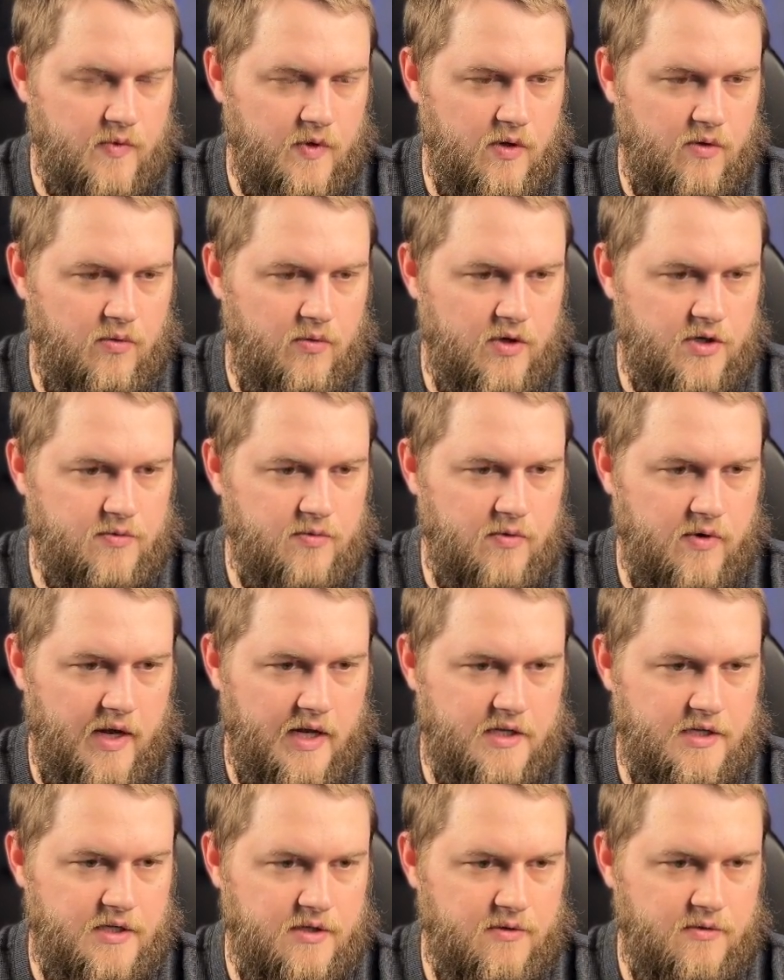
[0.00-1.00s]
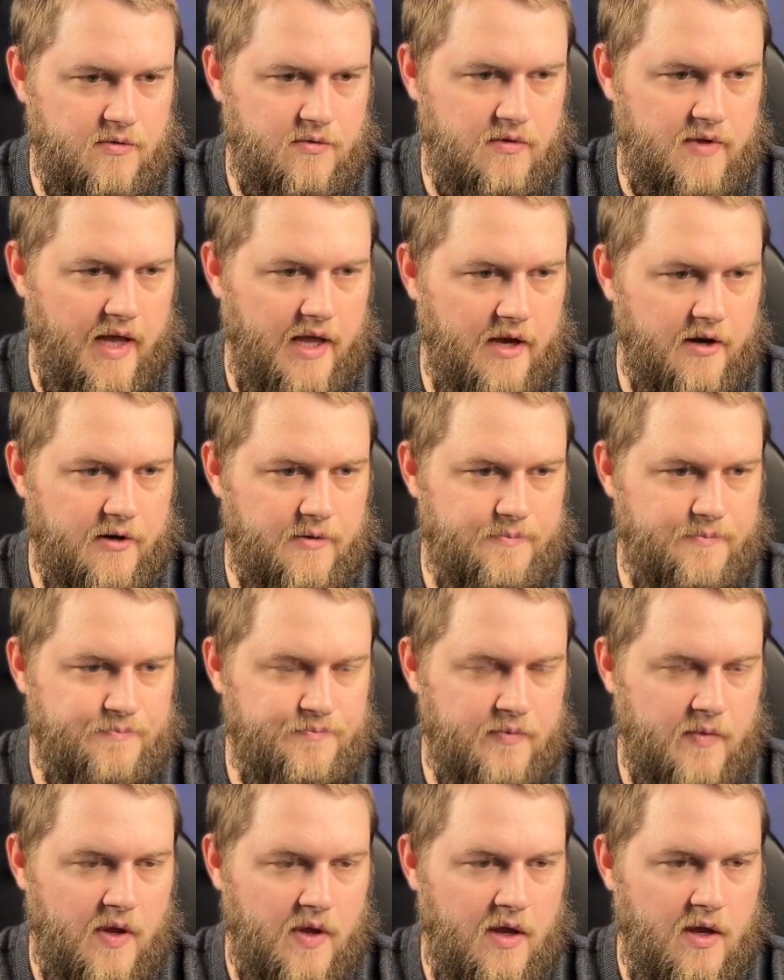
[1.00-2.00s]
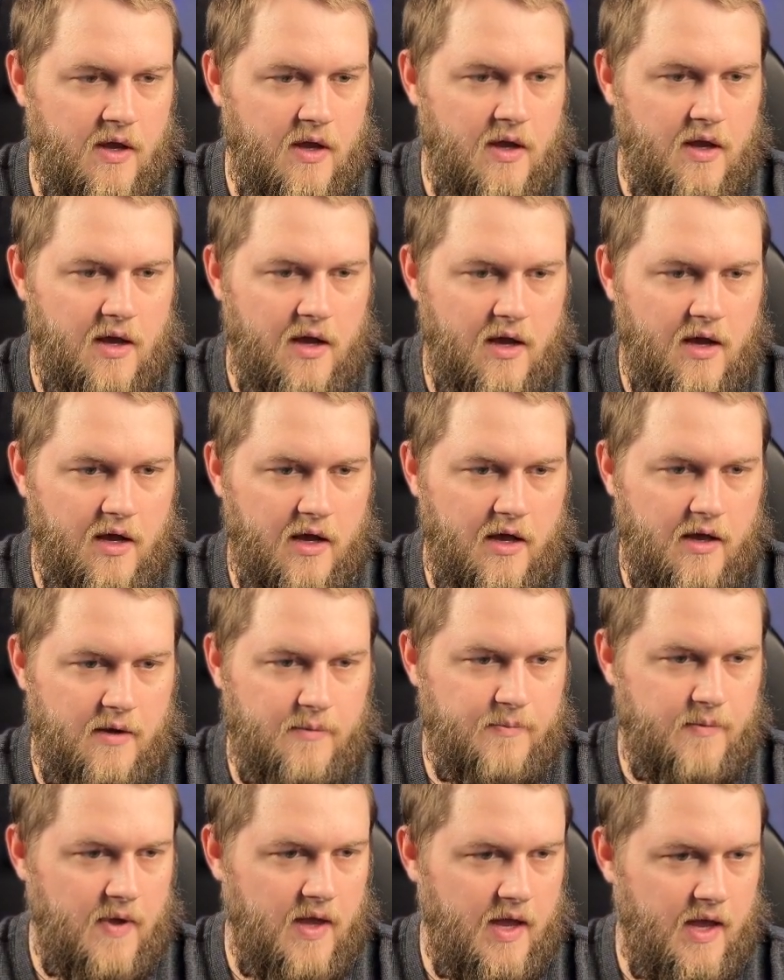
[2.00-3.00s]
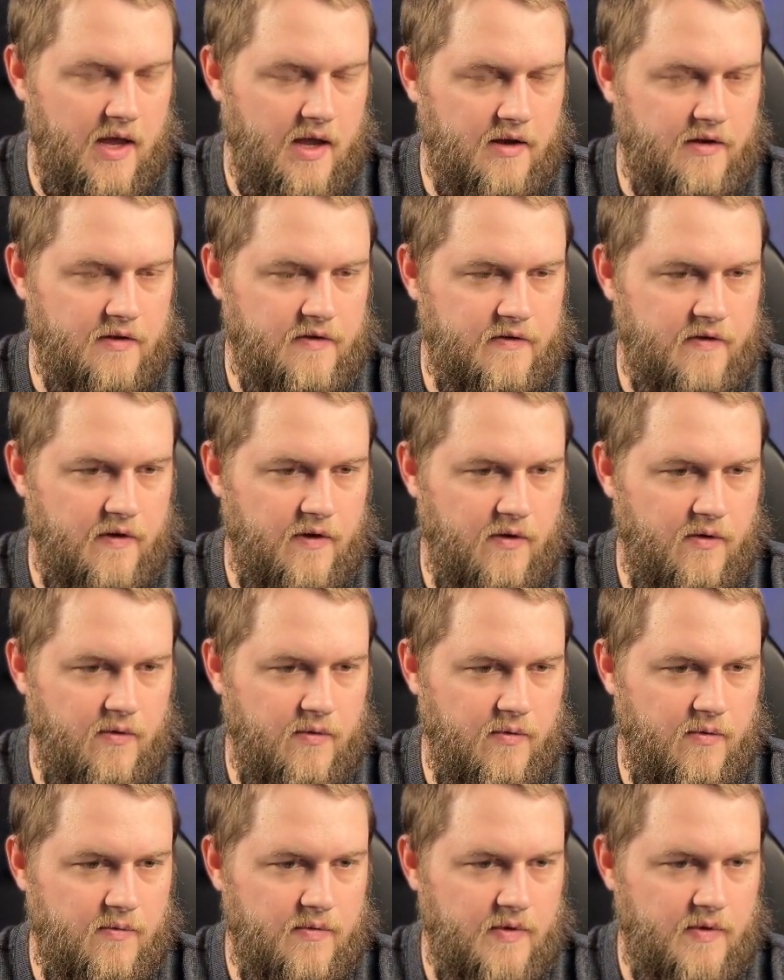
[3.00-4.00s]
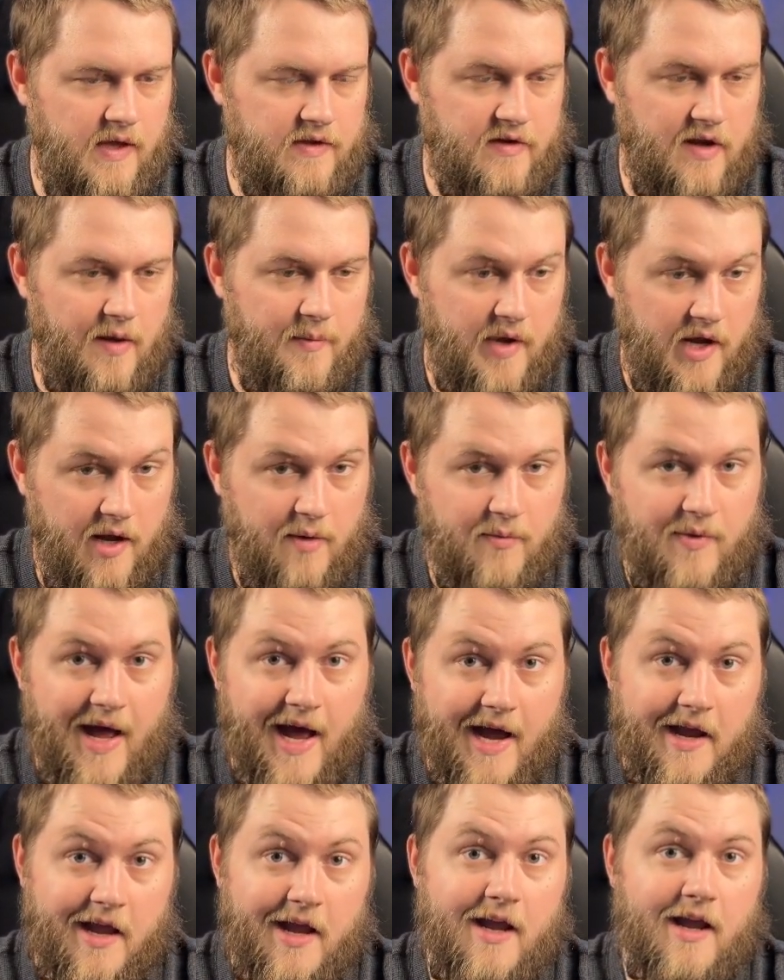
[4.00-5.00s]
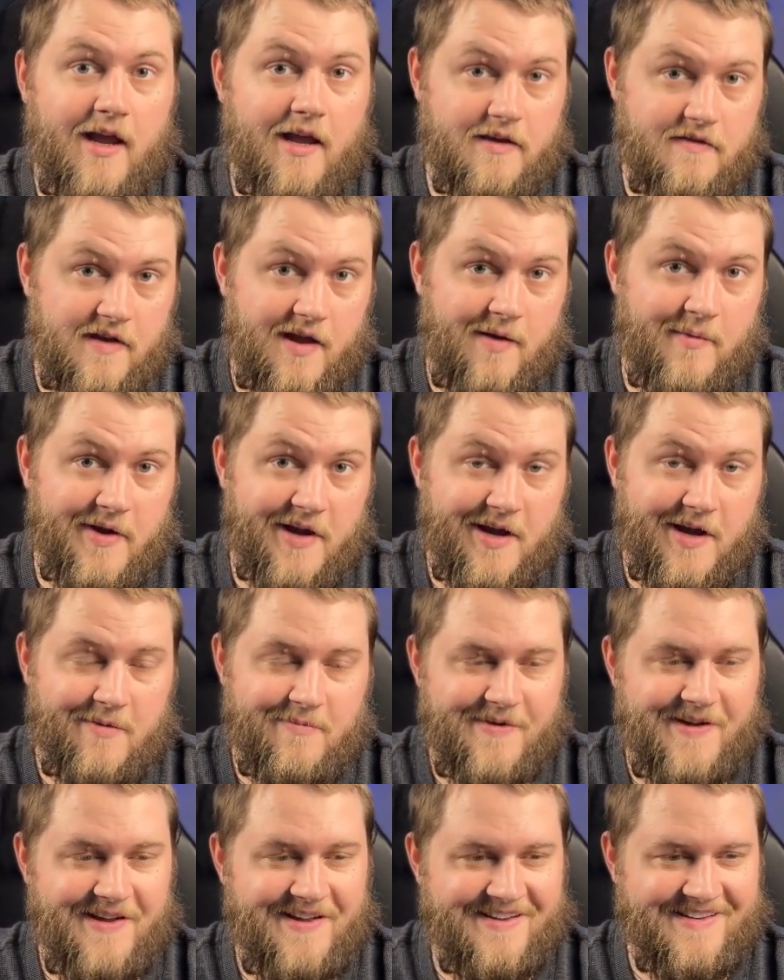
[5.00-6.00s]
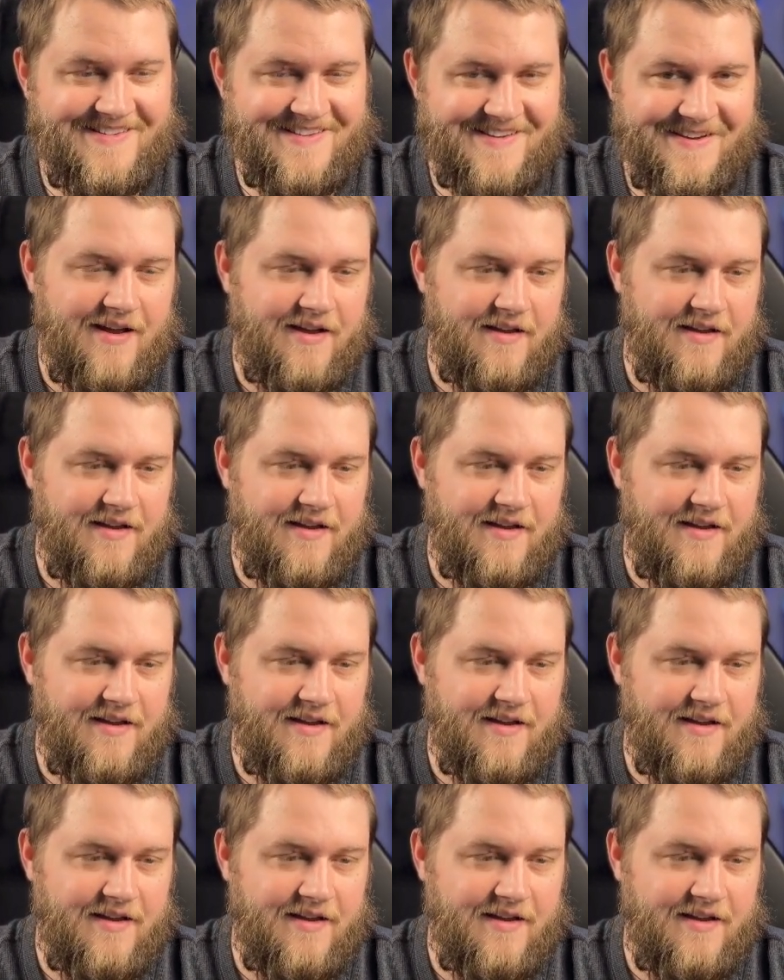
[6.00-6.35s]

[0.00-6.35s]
which we'll get to later. And so that's coming up. Hacking is coming up. So